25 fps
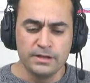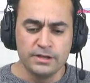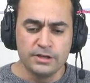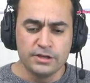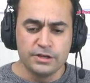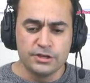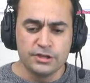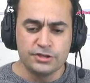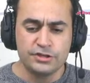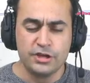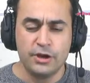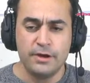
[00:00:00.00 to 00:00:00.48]

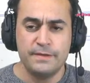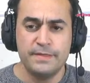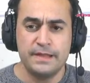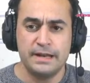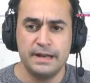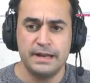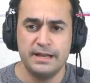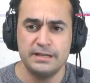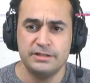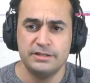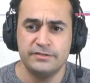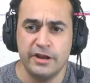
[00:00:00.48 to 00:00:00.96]
So in the
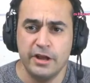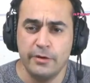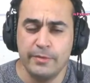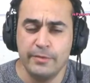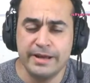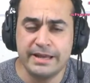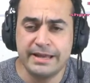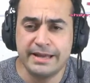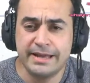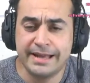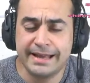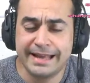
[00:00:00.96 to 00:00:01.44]
last video,
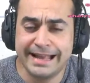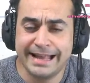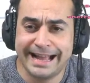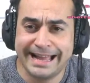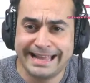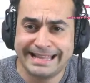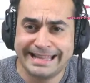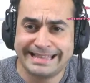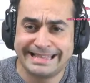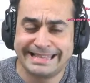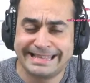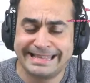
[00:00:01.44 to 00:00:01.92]

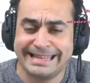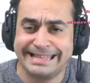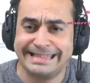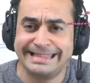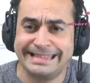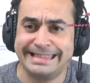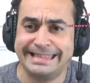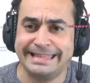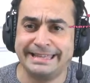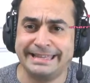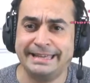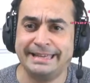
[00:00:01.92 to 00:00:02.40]
I
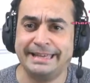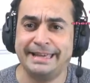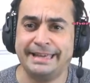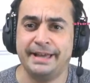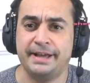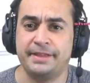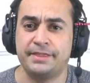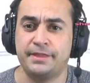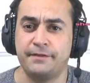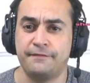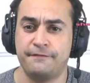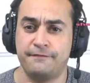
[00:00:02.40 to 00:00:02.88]
did
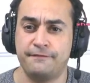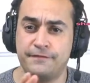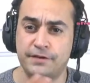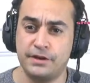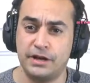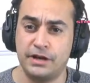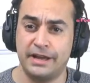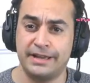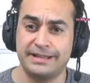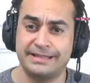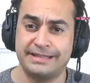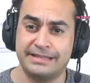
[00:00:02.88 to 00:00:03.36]

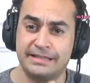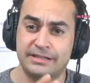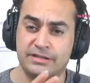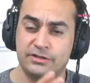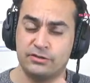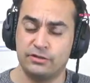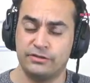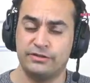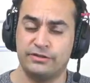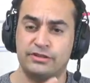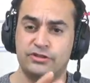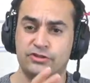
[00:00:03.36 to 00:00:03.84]
I
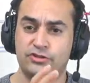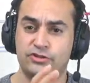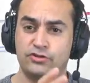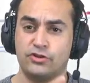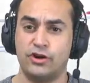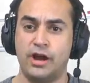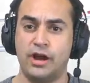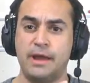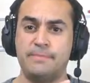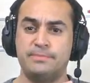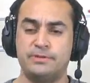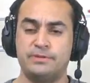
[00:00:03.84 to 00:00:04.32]
sort of
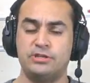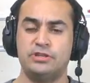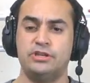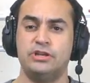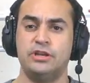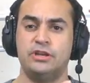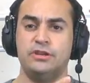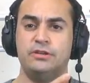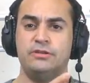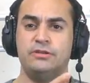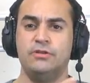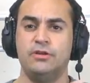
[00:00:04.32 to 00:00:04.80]
described to
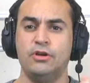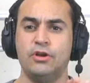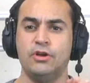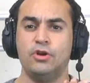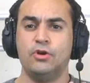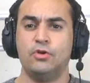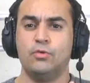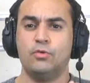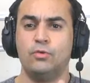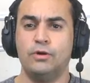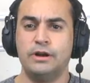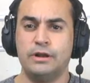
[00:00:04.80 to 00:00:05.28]
you
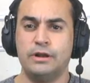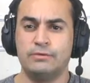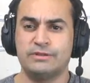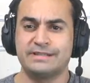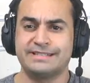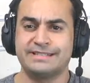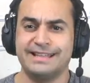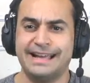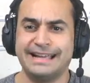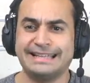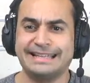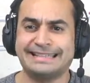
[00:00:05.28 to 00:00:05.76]
what it
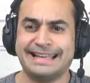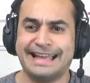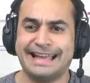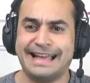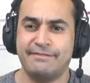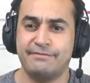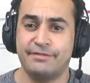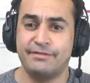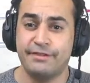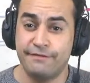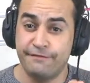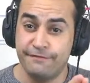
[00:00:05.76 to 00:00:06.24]
was like to
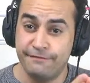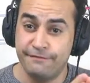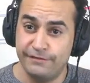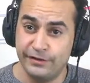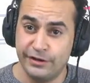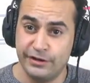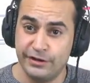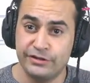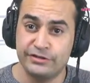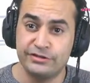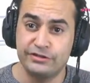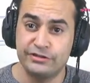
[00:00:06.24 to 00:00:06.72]
have the
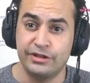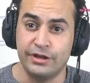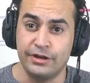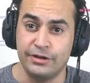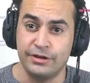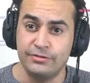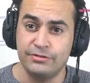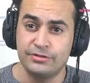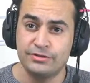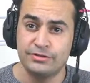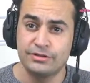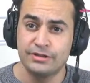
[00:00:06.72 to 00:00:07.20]
first
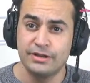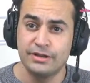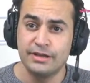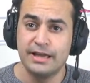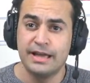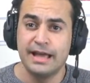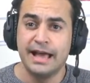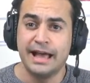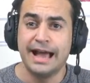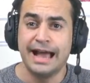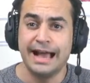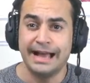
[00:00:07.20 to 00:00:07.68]
dose,
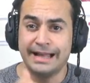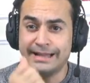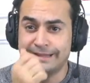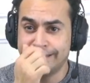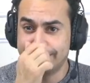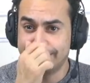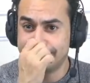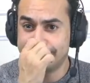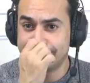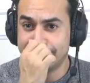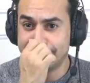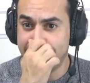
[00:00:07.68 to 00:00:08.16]

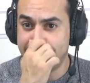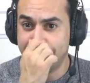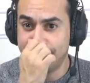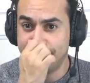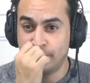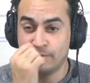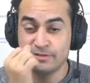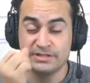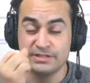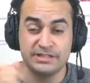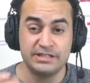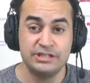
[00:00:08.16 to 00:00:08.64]
and there
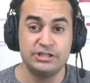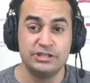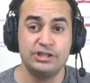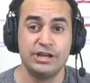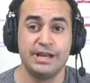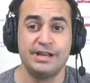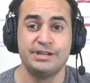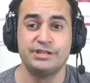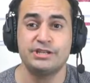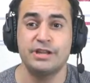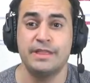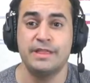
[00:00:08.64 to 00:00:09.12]
was a
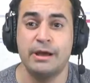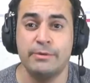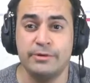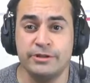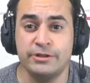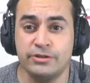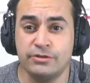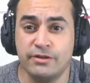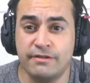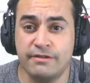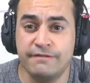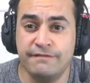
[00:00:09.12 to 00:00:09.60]
suggestion that we
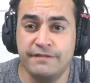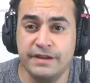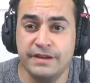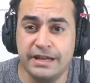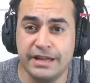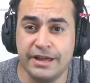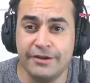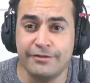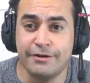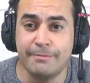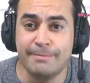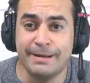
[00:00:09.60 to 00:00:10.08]
do a
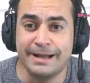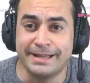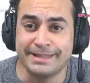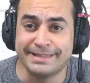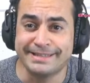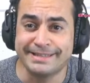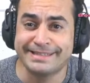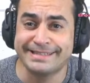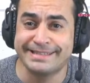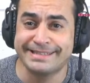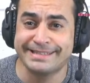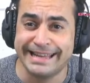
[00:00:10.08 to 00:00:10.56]
video about
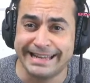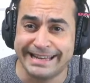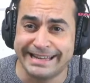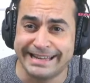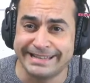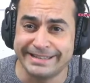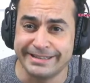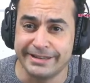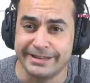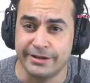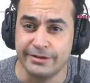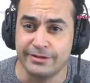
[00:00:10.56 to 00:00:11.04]
the
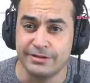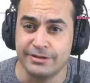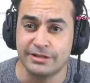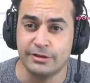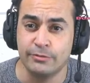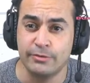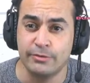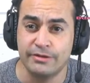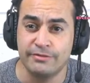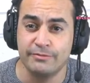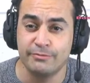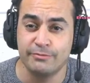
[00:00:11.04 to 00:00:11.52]
second dose.
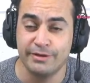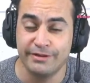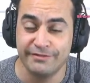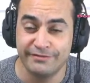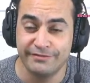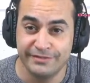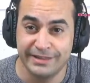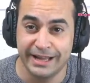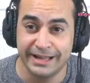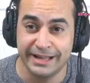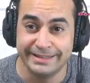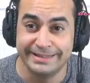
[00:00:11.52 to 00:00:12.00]
So
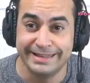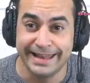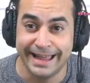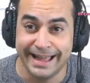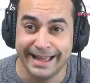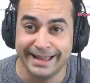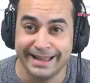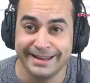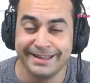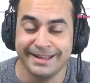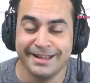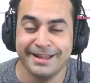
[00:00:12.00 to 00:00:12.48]
we've done
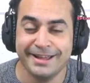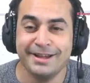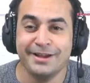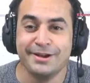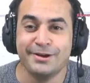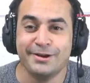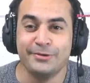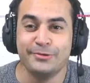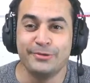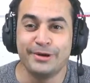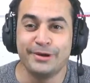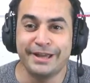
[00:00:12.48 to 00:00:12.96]
that.
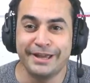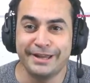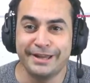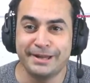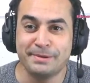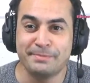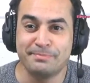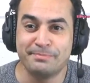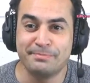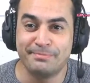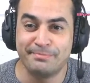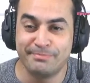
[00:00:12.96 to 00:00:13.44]
We're
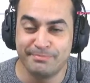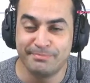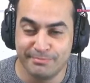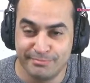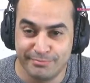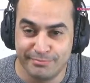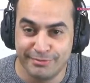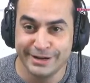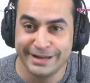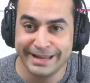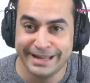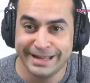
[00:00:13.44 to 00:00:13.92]
gonna
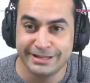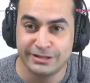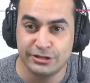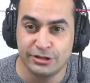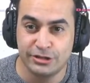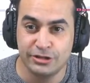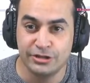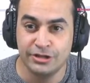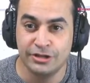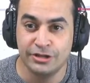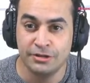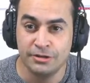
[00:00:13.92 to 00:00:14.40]
bring it
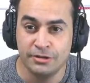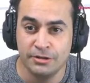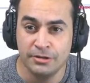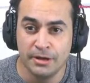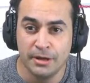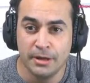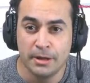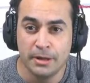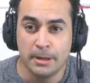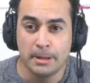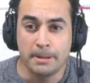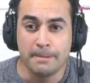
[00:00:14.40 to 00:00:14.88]
to you,
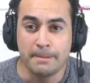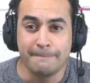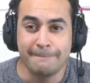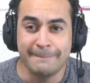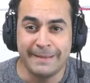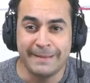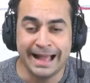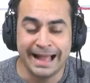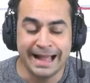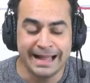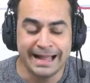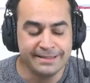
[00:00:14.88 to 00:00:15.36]

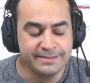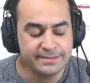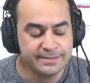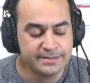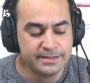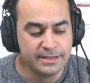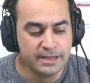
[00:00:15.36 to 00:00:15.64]
and